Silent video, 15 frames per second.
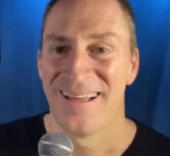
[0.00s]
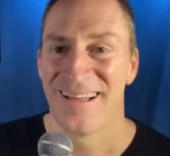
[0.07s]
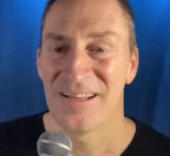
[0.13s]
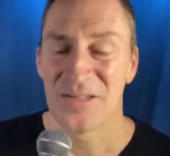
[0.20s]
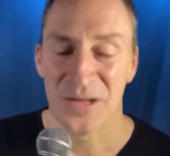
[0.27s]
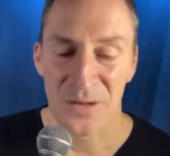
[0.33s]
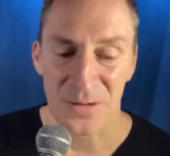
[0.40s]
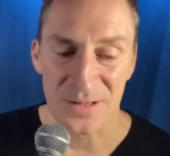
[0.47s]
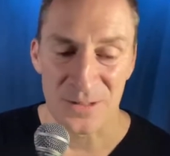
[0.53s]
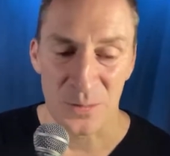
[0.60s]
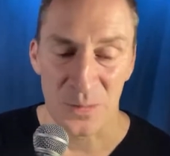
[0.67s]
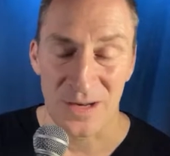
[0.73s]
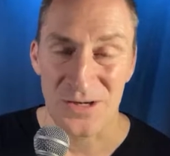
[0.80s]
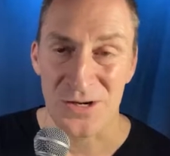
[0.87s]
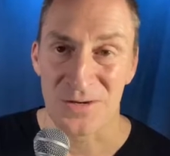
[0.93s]
That's a good
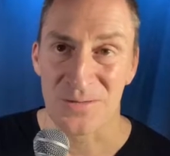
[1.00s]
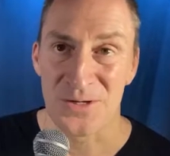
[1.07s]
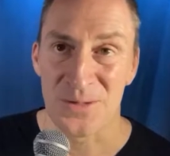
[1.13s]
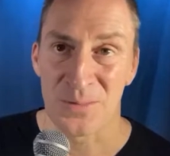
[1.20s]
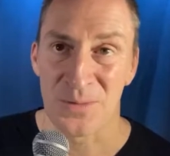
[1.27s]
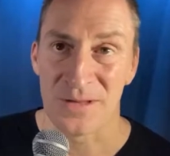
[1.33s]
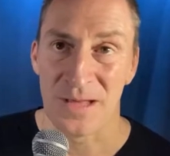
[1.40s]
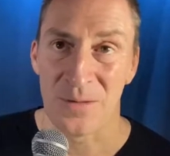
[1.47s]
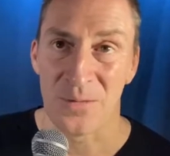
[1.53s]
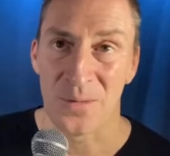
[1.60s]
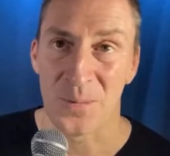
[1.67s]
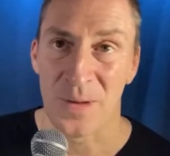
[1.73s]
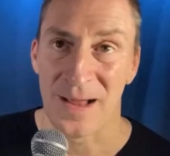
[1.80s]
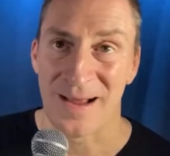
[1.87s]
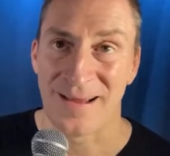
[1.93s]
expression. We should bring that one
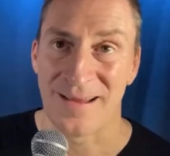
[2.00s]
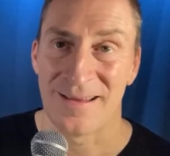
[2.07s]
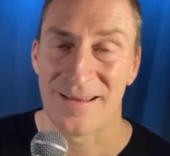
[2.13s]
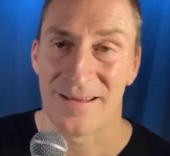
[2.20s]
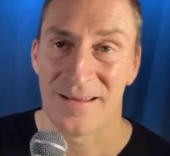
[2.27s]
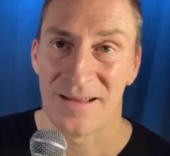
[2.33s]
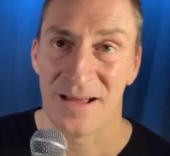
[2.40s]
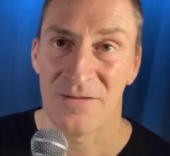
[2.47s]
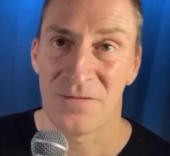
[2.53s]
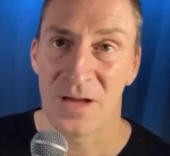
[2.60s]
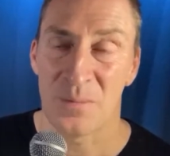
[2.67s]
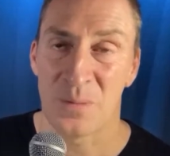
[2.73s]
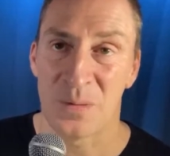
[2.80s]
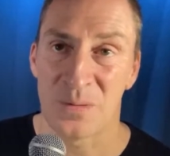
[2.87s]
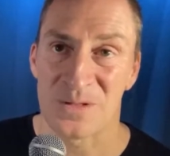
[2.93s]
back. I've
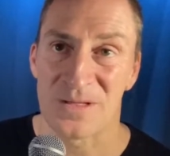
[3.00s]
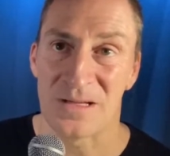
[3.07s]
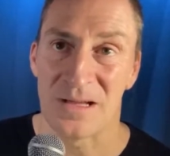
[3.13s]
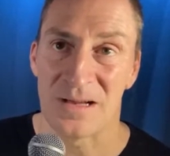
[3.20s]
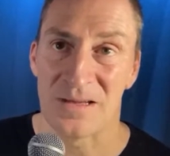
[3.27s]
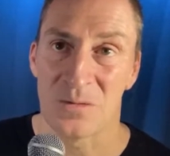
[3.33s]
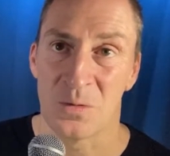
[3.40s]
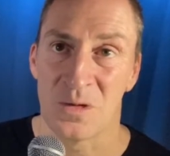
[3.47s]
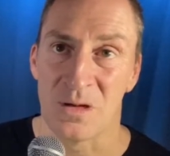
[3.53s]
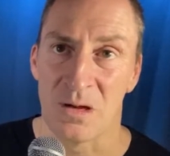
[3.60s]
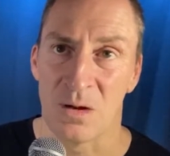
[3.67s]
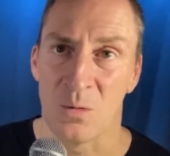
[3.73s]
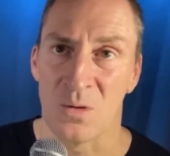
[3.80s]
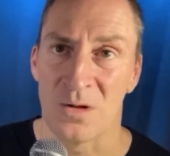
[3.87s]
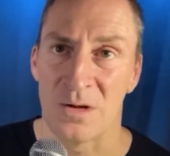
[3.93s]
had people say that to me.
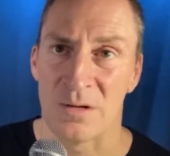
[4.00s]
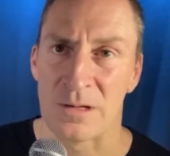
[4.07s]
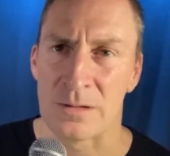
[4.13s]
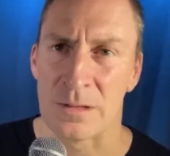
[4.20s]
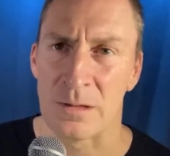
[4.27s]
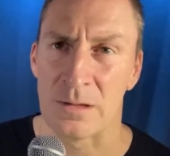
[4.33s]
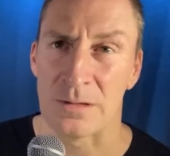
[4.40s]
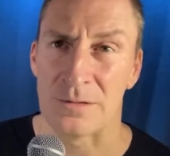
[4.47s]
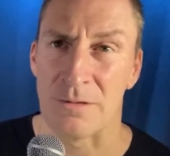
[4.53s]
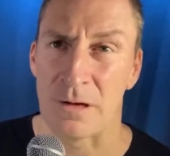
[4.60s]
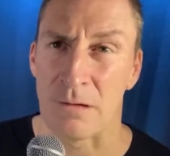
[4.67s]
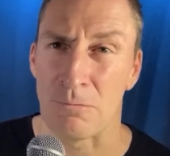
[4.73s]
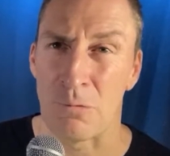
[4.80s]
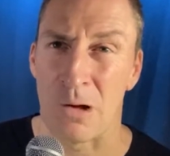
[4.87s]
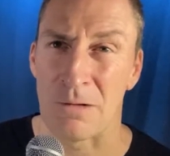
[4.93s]
"Oh, well, you're a tall drink
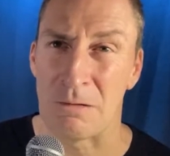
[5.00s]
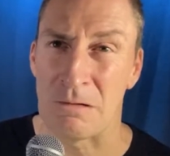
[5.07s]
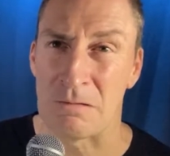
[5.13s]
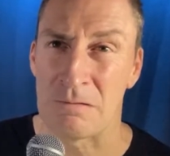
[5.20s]
of water."